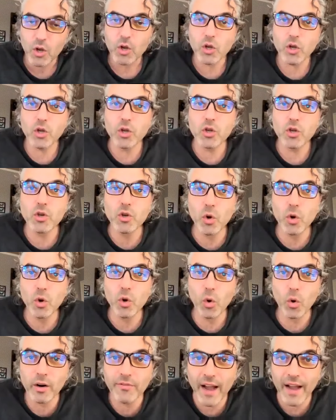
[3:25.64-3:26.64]

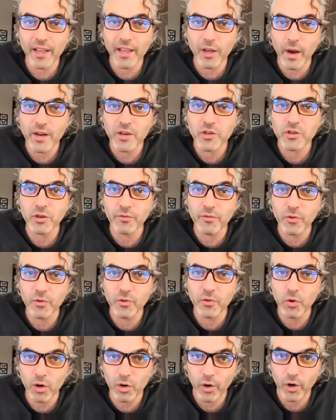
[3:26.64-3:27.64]
your evaluation of
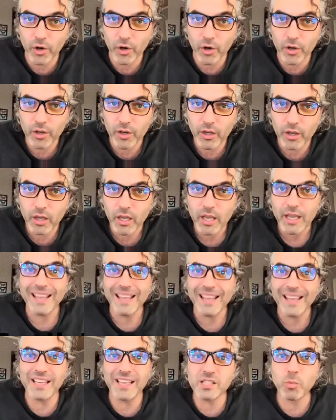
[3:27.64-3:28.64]
your work
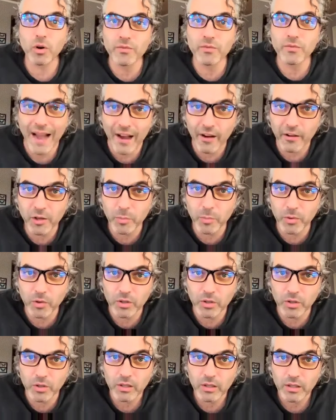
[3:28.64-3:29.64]
is more
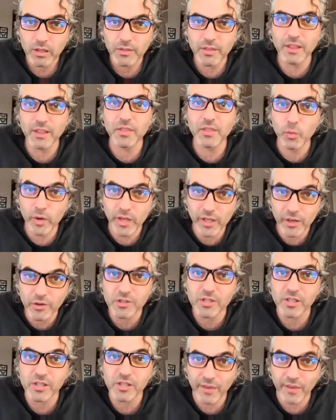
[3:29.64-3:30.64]
valuable than the
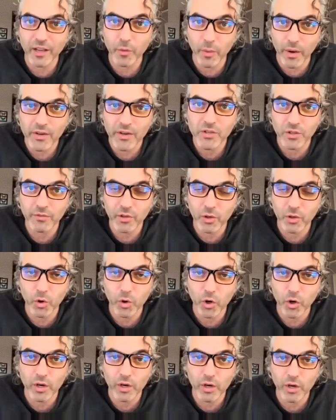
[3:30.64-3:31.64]
reader's evaluation of your
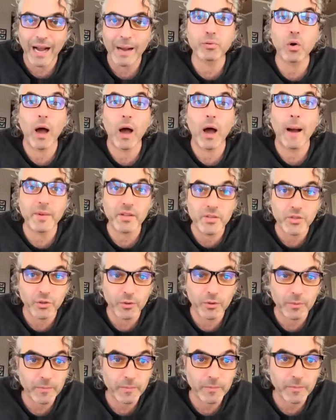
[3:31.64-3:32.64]
work. I promise
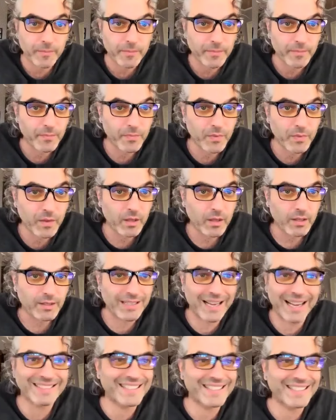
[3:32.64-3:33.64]
you.
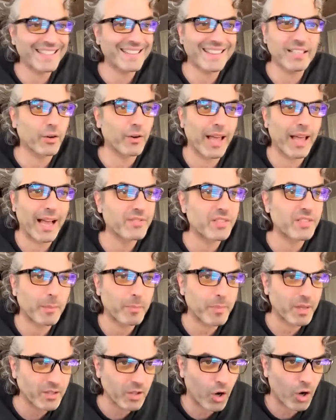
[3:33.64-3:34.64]
Not that they don't have
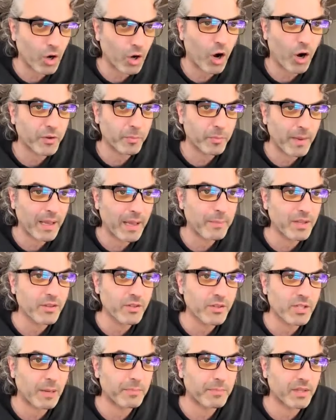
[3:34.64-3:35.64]
something to offer. Maybe
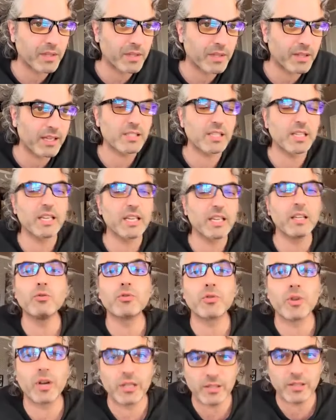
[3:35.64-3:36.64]
there's something they see and you
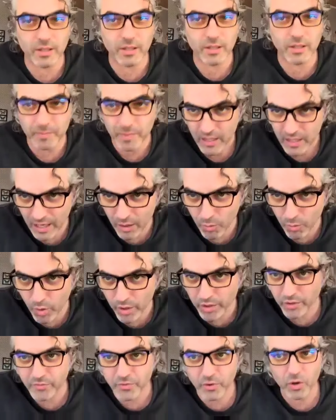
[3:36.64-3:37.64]
trust them. How
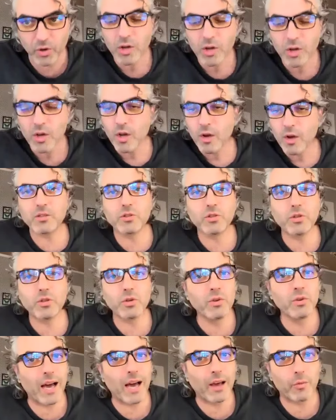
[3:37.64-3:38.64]
wonderful. But
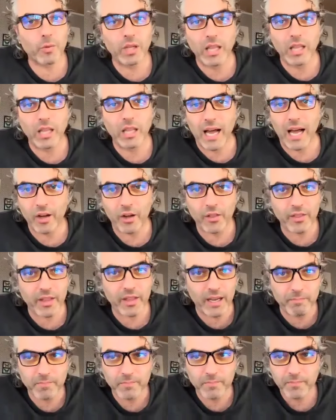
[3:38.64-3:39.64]
do not rely on
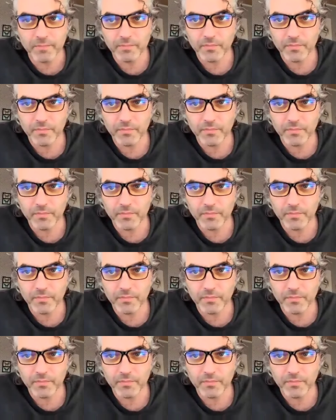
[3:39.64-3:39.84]
them.